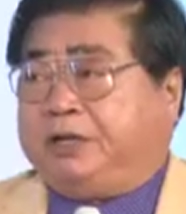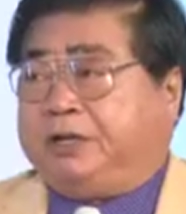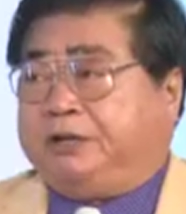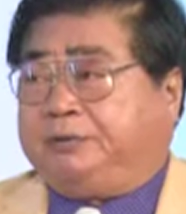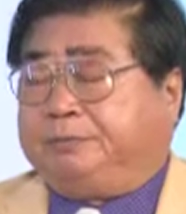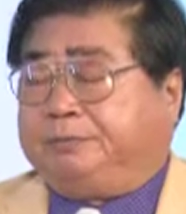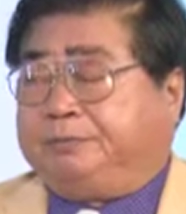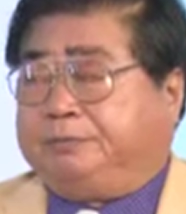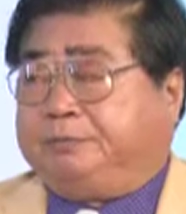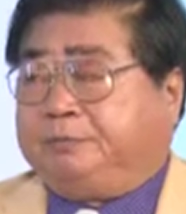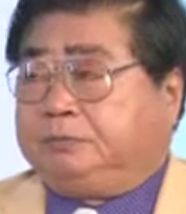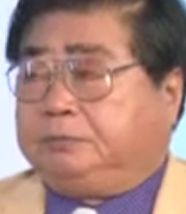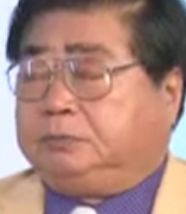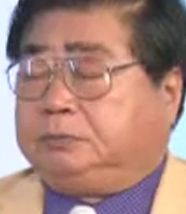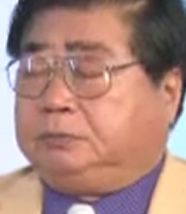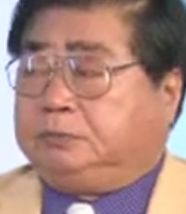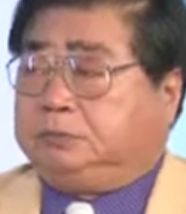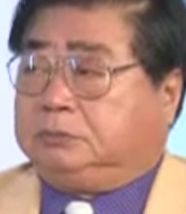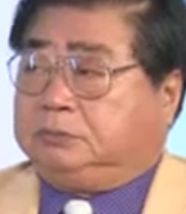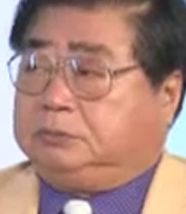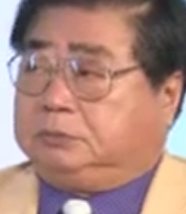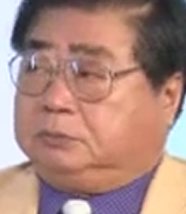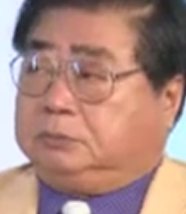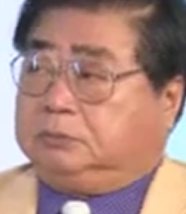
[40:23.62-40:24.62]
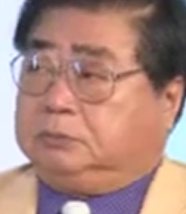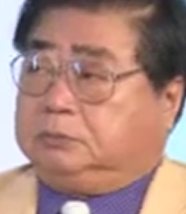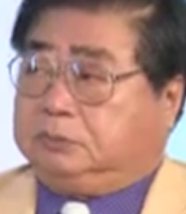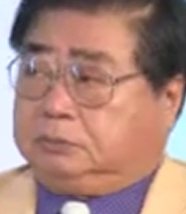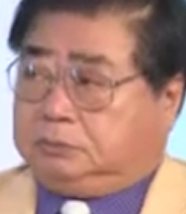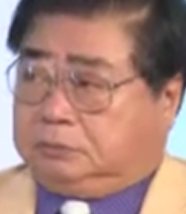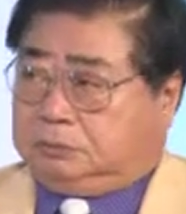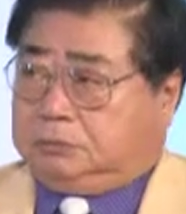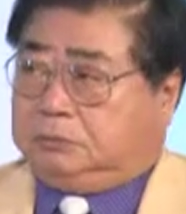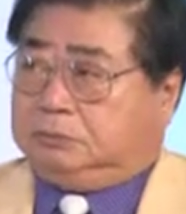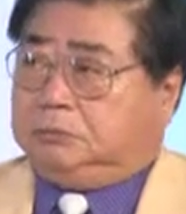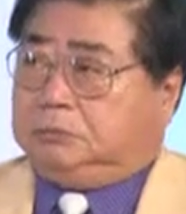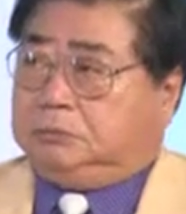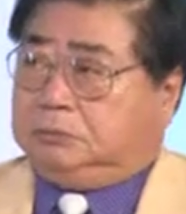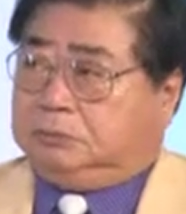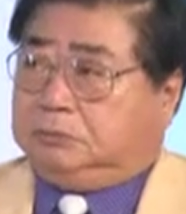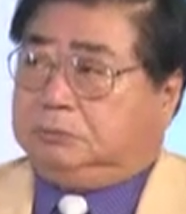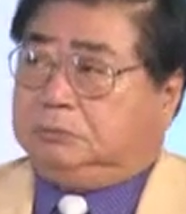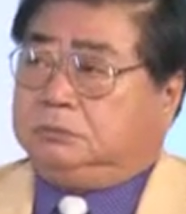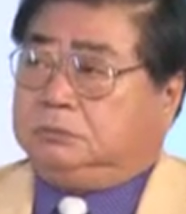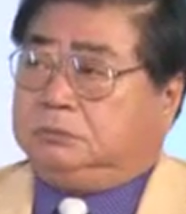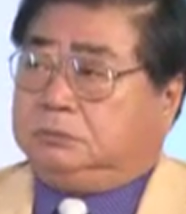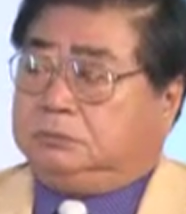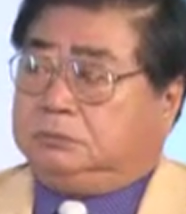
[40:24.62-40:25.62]
But that was a 9-0 vote
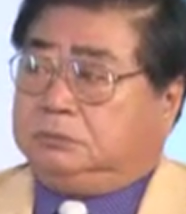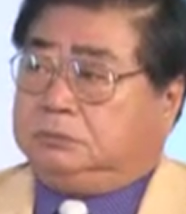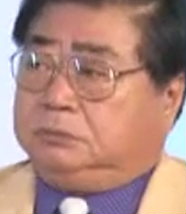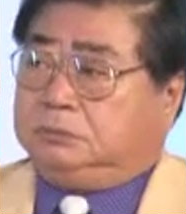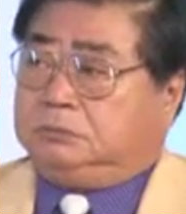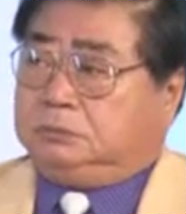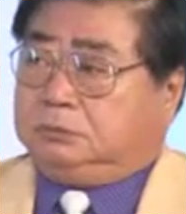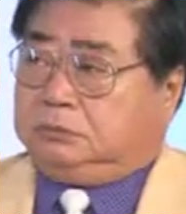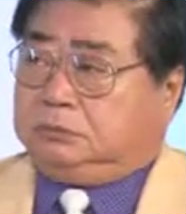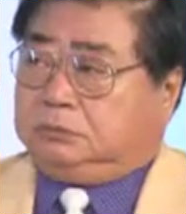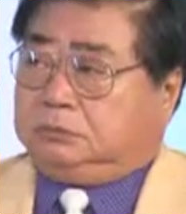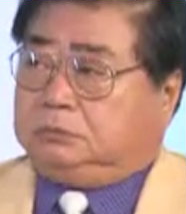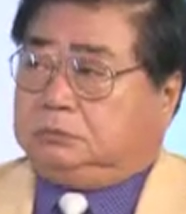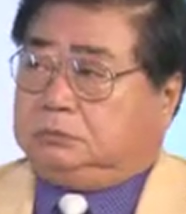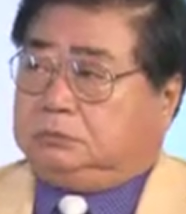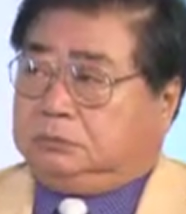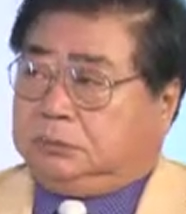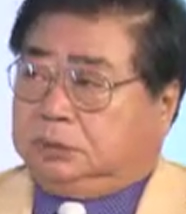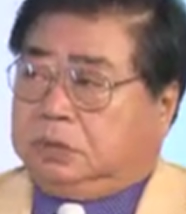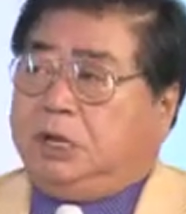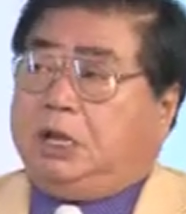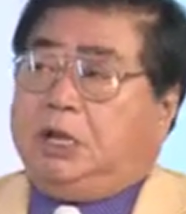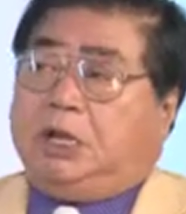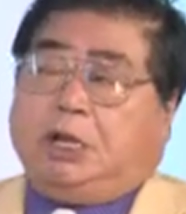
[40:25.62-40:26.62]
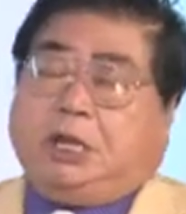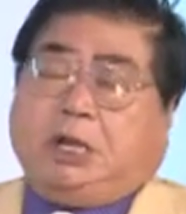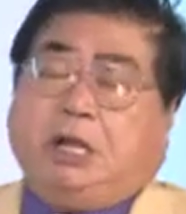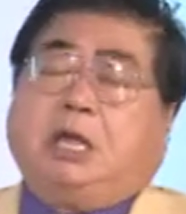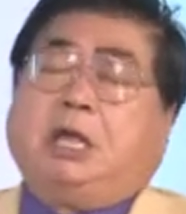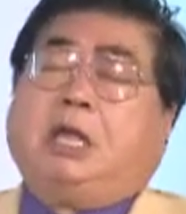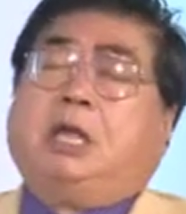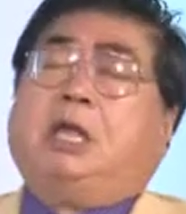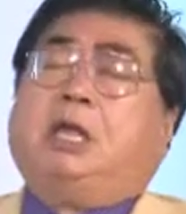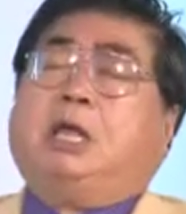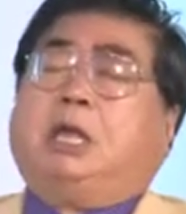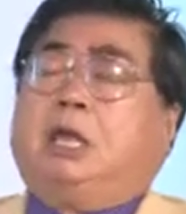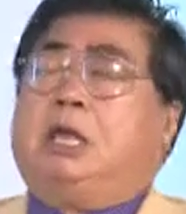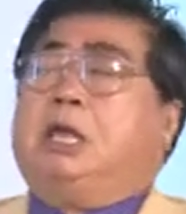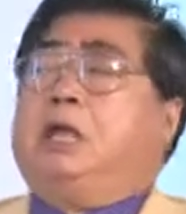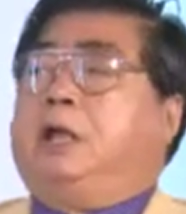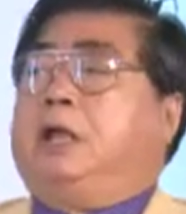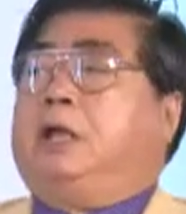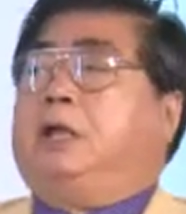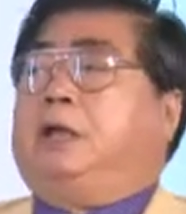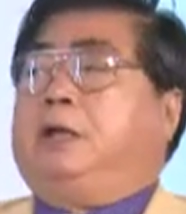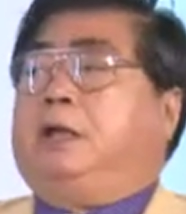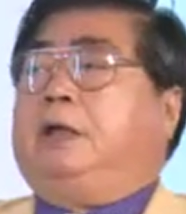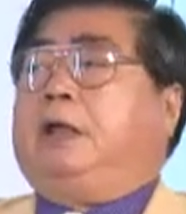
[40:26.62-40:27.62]
between liberals and conservatives on
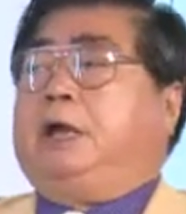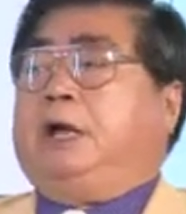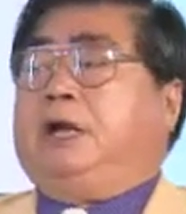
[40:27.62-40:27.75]
the court.